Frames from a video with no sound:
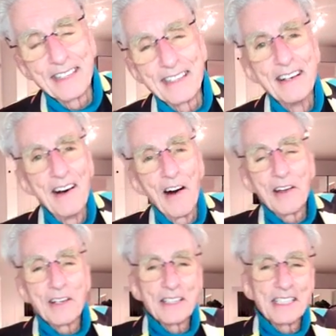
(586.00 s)
and all
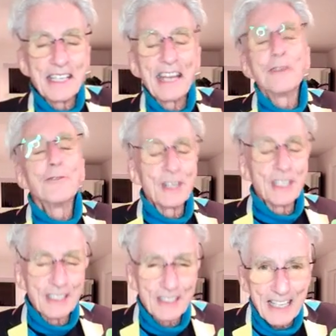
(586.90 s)
your state
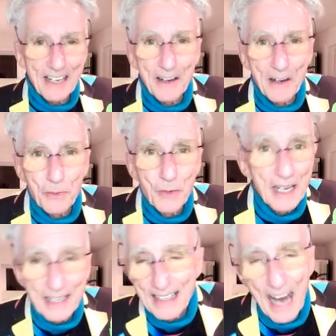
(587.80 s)
officials that are going to
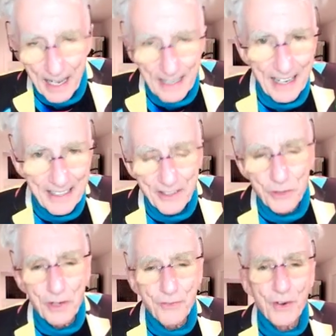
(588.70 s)
run and knocking on your
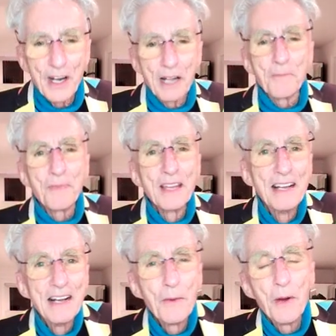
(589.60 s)
door for help
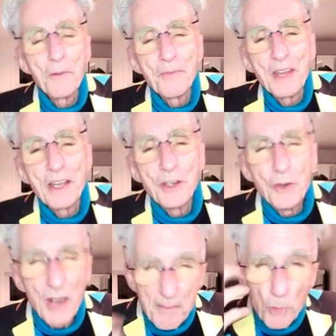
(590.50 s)
well you
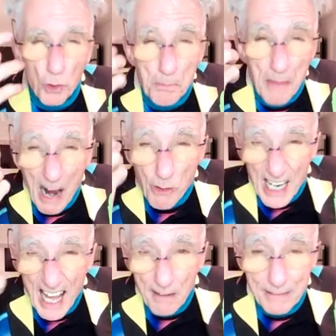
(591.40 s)
have more power
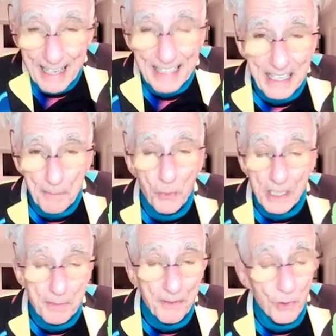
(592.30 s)
now than a couple
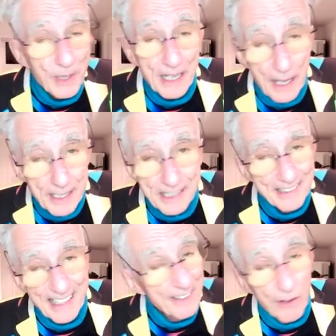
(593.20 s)
weeks before the election
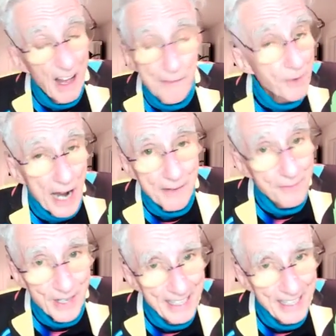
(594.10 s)
than you'll ever have